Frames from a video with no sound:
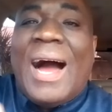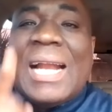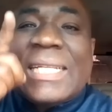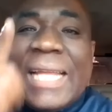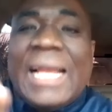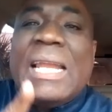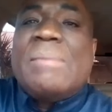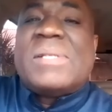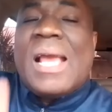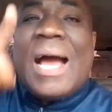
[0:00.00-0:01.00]
and tell
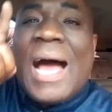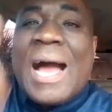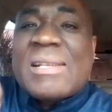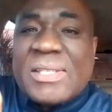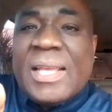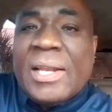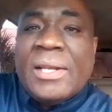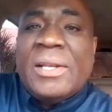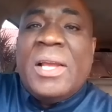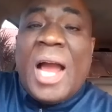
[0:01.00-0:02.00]
them say
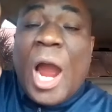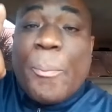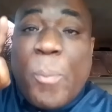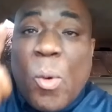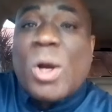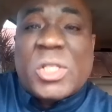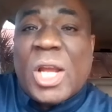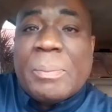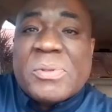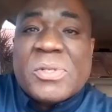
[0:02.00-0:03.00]
oxtail or pork
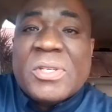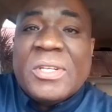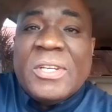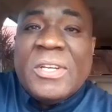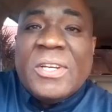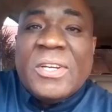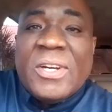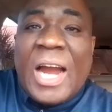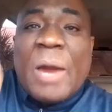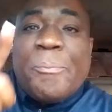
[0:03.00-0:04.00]
chops
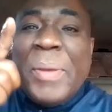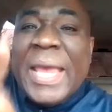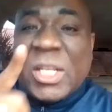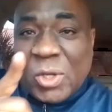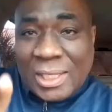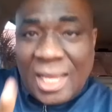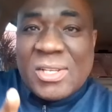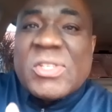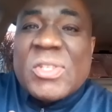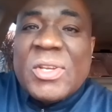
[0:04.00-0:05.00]
or pig
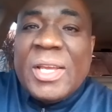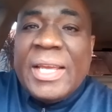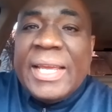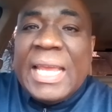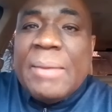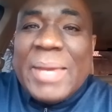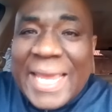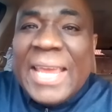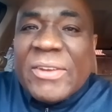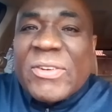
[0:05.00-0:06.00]
chatters, him
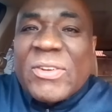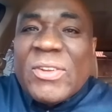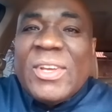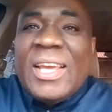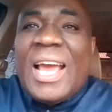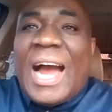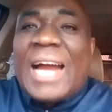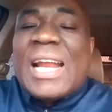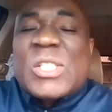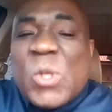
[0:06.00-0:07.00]
eat
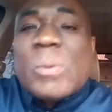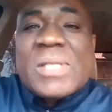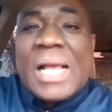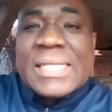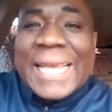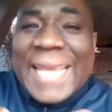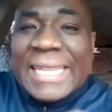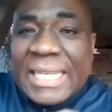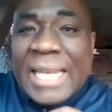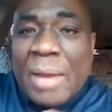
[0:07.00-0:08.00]
and a substance they
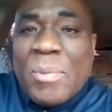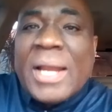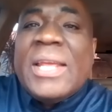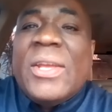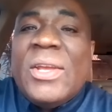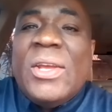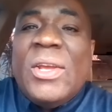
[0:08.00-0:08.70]
get in his body,